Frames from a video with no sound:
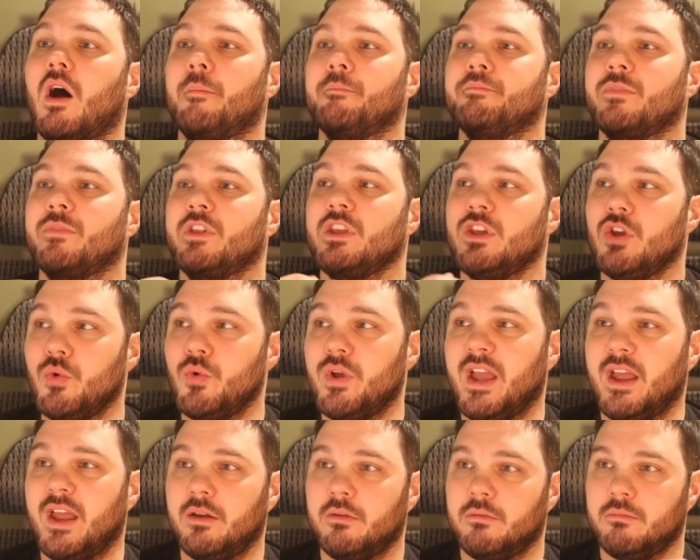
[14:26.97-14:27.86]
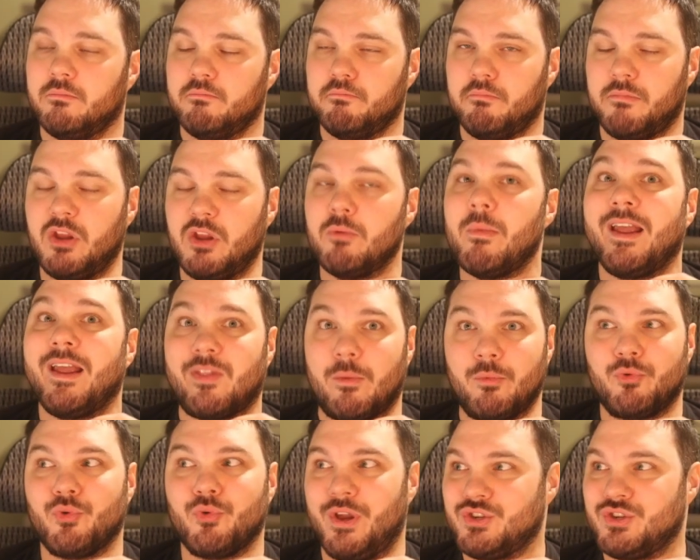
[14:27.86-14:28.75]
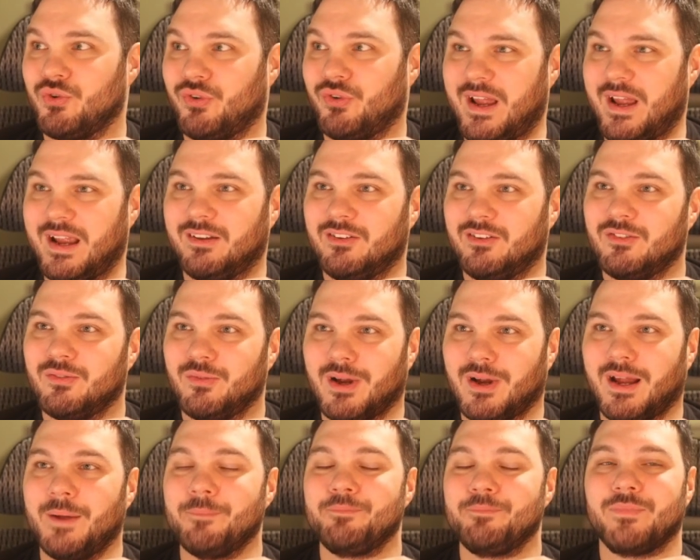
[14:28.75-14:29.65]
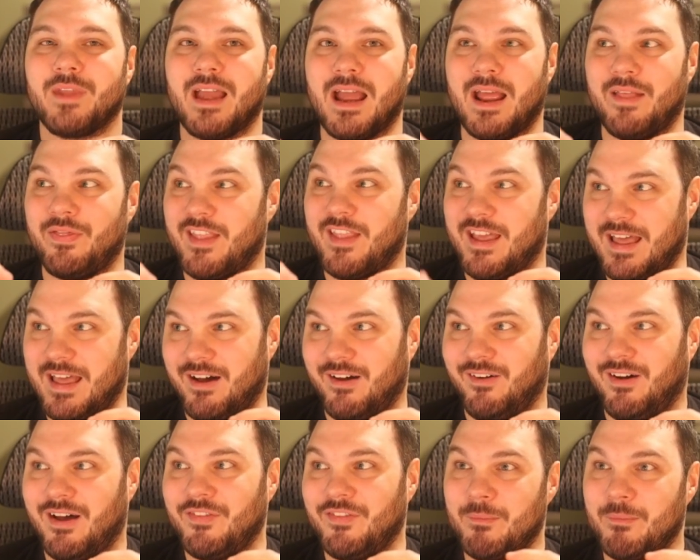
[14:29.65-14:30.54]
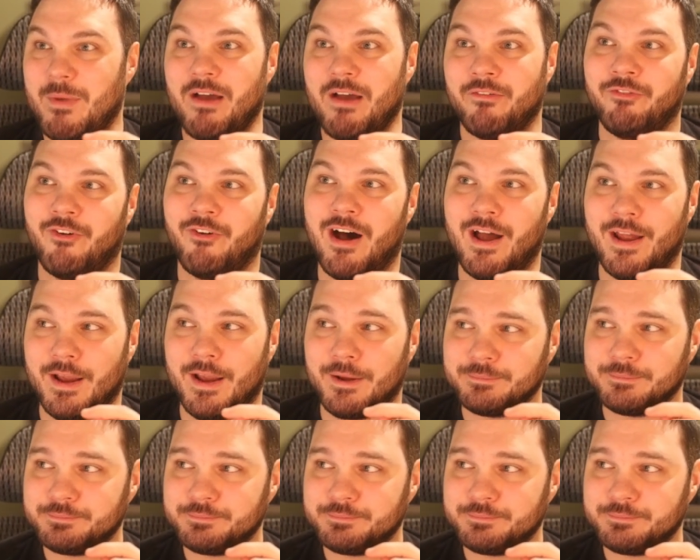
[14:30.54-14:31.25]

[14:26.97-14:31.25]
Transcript: you make them creature lands, right? And let them have flying.